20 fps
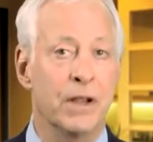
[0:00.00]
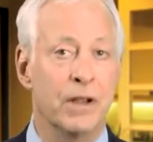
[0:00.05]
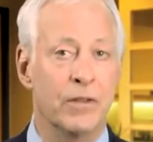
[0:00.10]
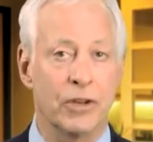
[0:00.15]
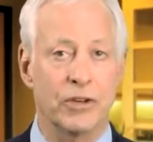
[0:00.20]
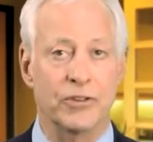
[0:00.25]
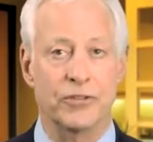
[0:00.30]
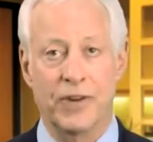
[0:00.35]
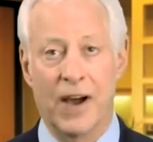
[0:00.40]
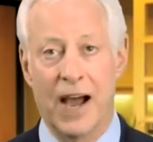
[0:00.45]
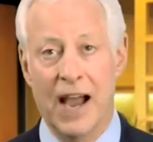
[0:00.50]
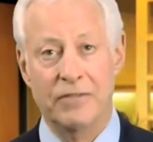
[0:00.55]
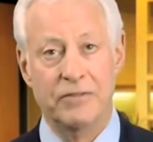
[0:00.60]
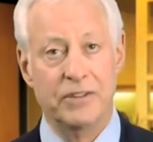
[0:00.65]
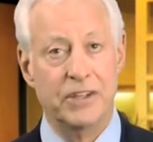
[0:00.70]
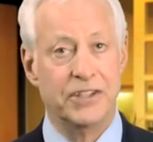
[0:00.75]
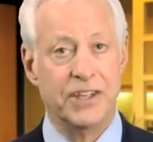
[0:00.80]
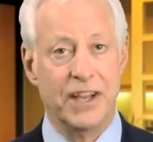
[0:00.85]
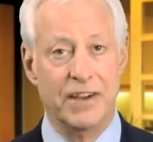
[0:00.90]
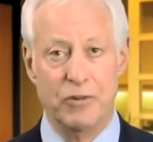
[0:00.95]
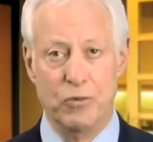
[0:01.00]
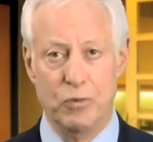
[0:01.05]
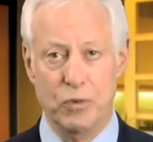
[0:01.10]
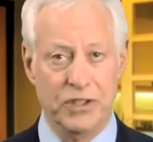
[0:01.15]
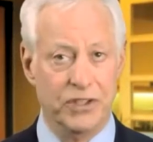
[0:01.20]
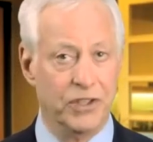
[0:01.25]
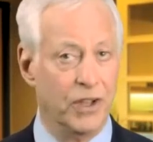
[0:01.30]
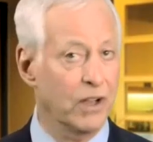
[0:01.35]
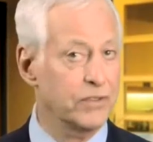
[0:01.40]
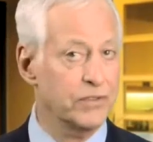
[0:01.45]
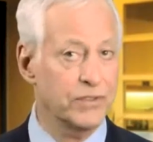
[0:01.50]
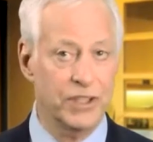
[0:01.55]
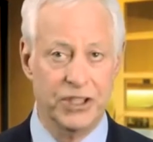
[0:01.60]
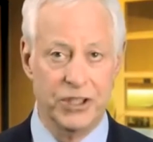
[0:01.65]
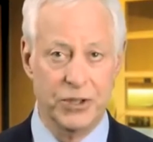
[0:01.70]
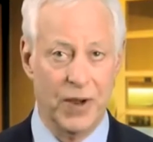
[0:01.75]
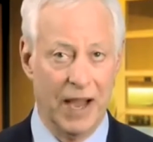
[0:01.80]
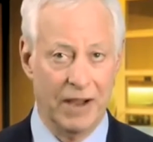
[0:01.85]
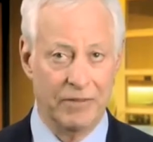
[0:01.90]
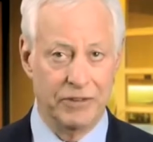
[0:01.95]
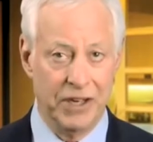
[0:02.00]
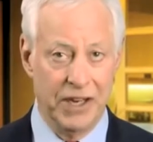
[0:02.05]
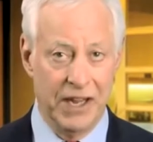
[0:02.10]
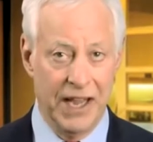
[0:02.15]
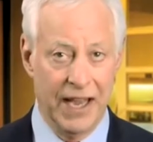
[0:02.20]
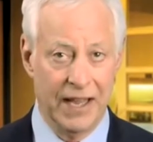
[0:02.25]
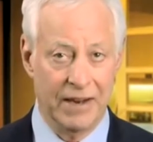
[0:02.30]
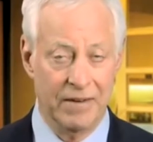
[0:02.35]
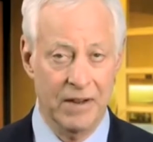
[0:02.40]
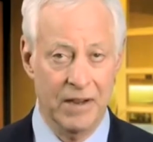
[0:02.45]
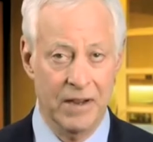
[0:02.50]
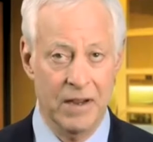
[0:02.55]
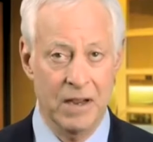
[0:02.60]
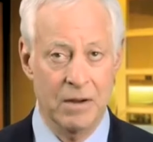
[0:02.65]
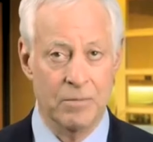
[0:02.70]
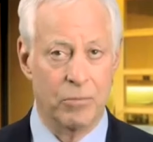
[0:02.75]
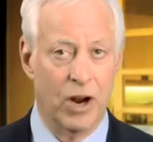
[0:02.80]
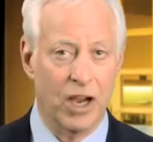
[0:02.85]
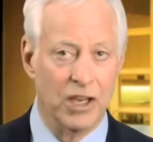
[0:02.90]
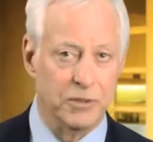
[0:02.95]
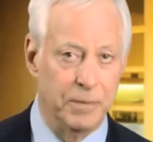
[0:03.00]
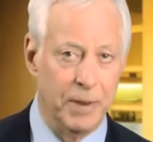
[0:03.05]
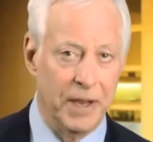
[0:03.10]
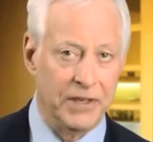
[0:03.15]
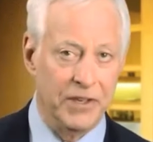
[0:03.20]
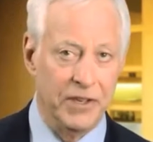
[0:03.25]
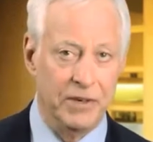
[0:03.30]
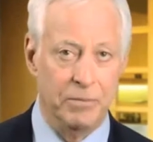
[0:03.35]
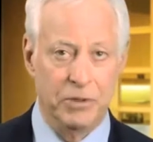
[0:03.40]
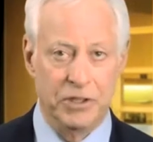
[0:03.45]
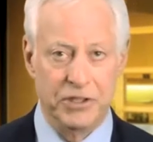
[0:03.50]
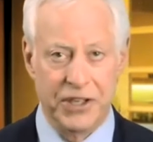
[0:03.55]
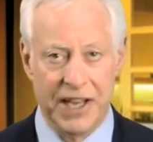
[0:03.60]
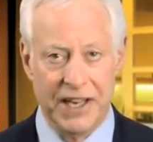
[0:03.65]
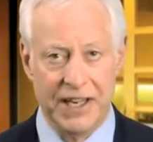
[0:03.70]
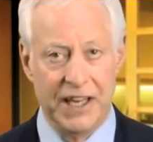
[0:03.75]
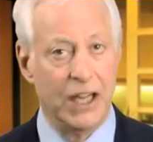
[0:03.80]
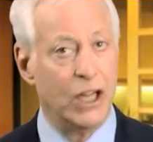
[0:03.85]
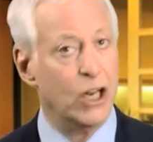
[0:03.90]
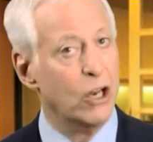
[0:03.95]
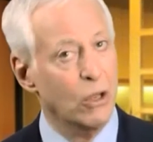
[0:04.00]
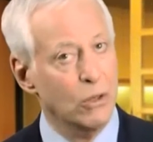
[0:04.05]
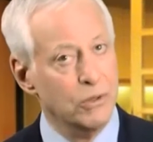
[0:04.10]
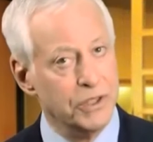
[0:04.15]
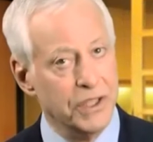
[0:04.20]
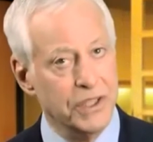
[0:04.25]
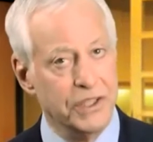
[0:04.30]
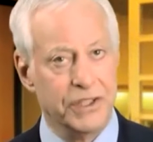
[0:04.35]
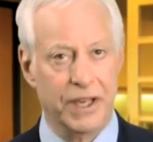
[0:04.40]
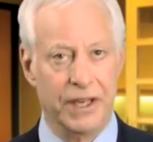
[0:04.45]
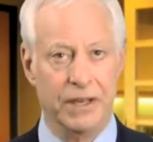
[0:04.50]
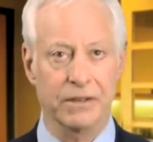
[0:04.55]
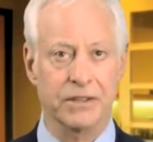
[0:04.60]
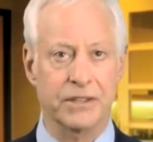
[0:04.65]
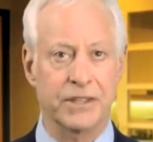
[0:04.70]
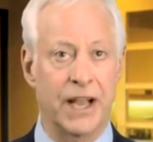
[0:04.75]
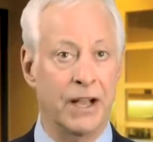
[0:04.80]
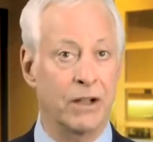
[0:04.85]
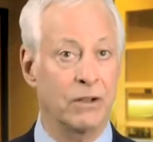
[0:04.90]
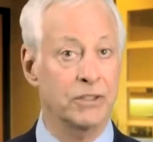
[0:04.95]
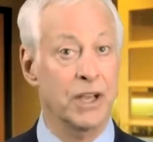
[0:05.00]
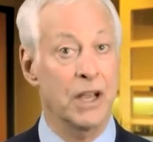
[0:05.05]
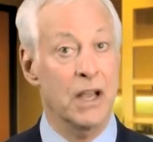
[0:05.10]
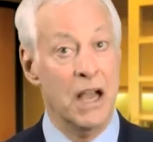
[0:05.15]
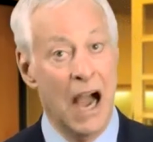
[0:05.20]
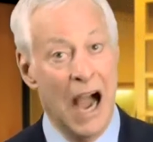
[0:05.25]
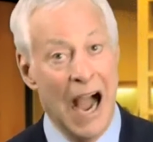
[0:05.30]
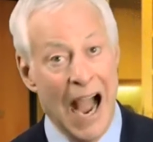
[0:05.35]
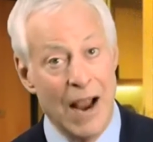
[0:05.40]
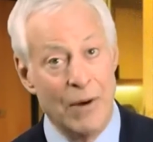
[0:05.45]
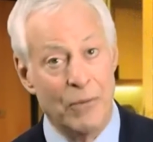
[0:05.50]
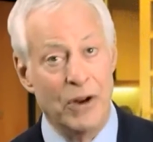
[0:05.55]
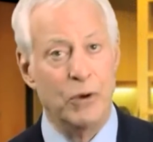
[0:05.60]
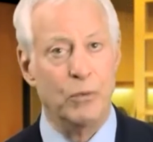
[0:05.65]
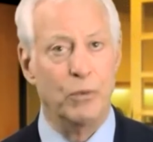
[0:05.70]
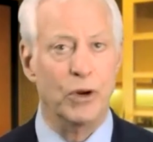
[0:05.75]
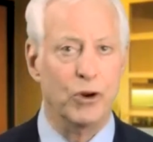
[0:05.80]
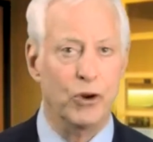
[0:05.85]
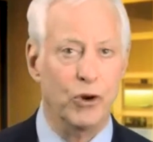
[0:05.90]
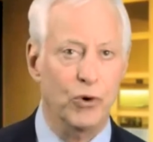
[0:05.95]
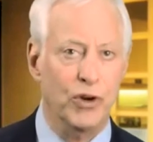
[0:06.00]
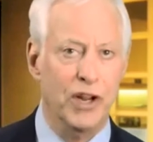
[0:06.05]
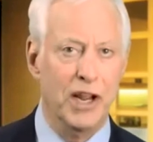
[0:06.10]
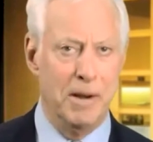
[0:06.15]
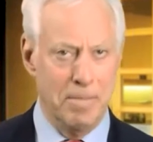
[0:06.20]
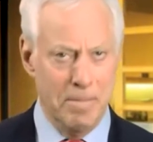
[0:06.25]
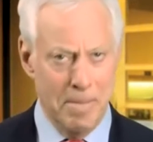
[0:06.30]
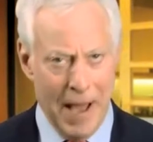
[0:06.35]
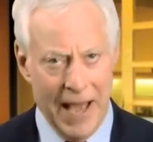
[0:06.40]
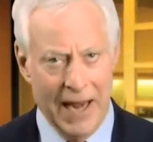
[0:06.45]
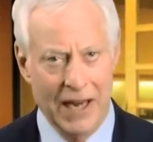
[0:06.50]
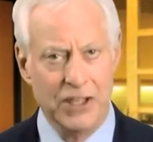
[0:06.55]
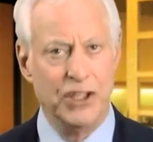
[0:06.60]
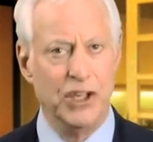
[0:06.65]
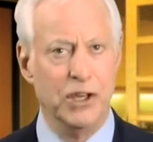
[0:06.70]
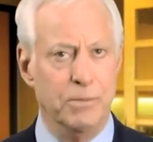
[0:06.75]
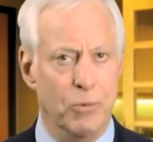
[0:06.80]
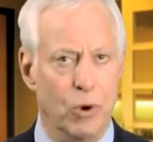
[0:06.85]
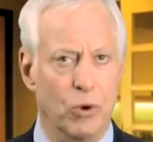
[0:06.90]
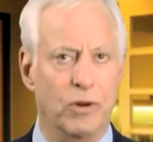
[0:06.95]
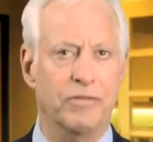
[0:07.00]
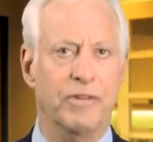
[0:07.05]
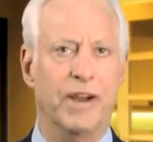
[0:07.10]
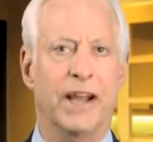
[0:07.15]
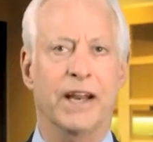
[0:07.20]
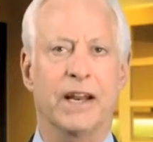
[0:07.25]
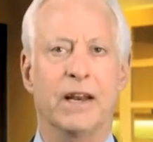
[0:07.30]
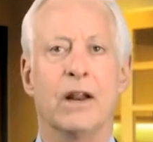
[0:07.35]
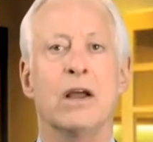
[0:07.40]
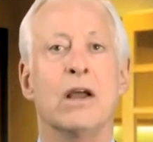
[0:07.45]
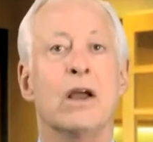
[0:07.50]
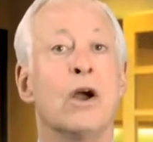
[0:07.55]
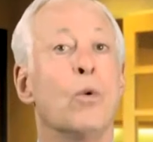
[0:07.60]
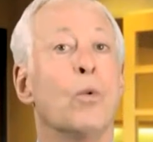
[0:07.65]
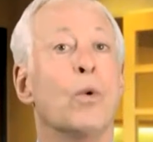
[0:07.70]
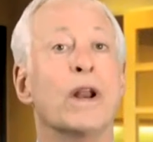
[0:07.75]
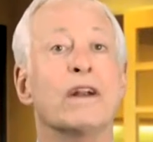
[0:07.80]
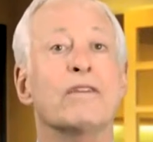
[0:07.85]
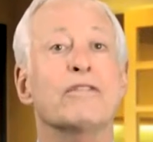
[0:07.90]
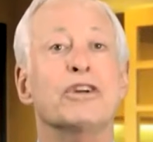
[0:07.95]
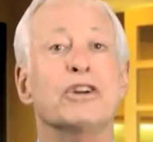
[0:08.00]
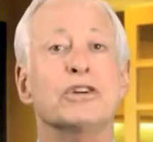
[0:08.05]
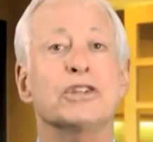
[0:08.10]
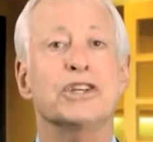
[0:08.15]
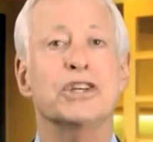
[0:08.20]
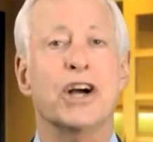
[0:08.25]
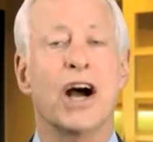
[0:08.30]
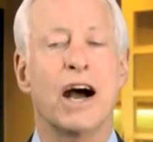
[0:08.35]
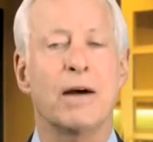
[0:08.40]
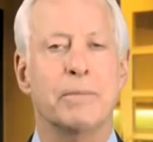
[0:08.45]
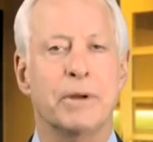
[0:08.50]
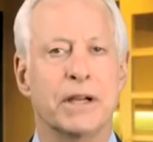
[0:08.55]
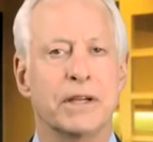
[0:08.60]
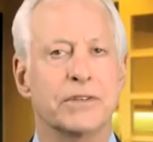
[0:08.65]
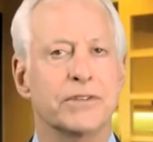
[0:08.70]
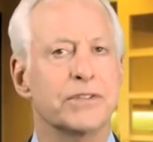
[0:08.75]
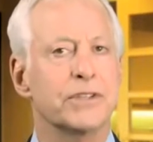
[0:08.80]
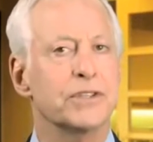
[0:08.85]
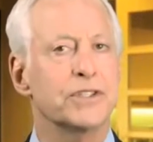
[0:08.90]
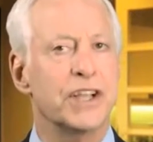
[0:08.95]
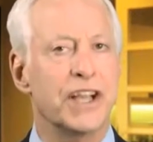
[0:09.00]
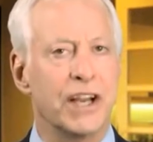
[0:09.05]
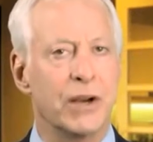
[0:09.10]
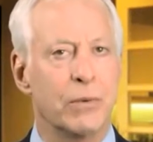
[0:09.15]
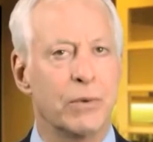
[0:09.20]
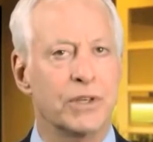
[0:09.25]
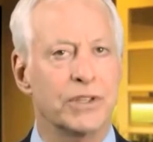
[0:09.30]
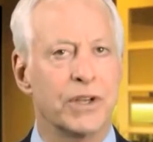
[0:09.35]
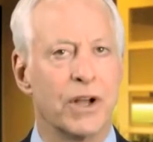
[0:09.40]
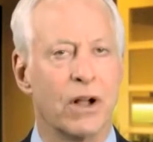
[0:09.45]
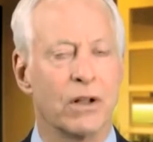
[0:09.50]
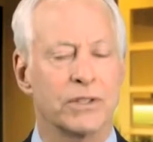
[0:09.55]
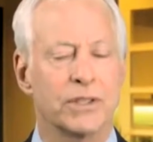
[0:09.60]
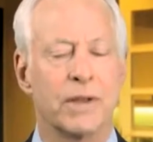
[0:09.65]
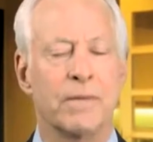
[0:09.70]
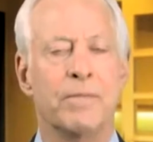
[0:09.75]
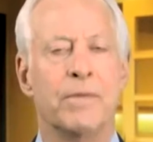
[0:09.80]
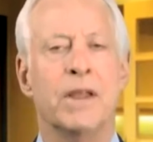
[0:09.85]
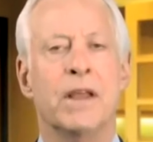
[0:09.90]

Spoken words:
There's 5 to 7 results that you have to get: prospecting, presenting, closing sales, hiring, recruiting, managing, motivating. Whatever your job is, there's key results.